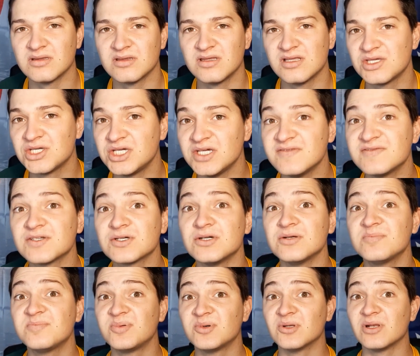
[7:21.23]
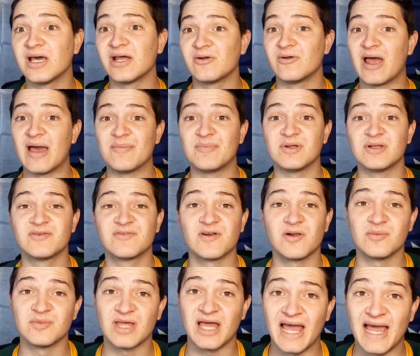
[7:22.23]
The Chiefs could pull a rabbit
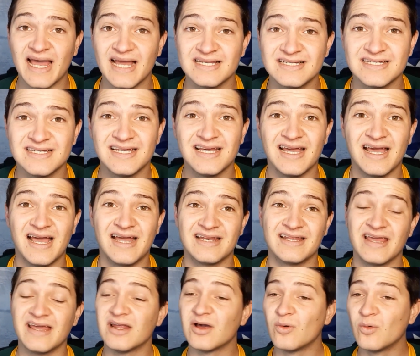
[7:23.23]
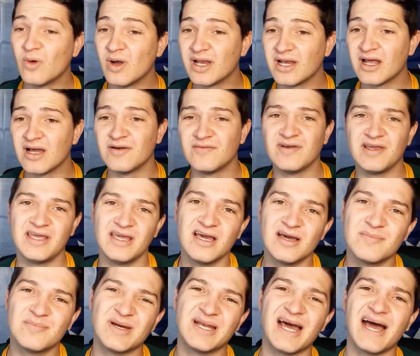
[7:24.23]
from the hat and get a win over
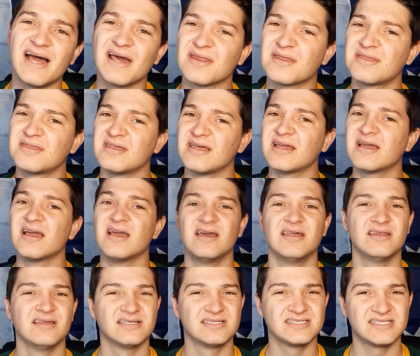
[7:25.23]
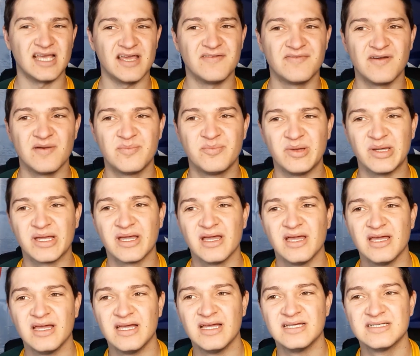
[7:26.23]
here, but I think the safer pick
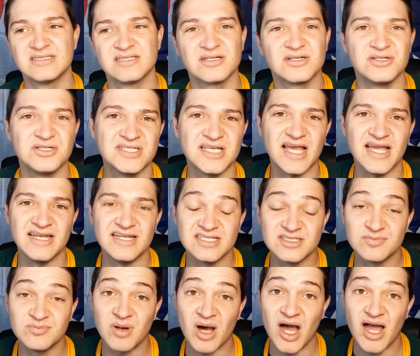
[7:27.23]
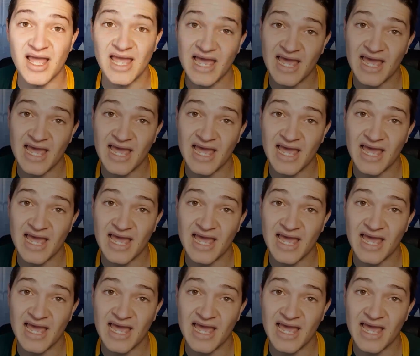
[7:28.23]
is the Crusaders by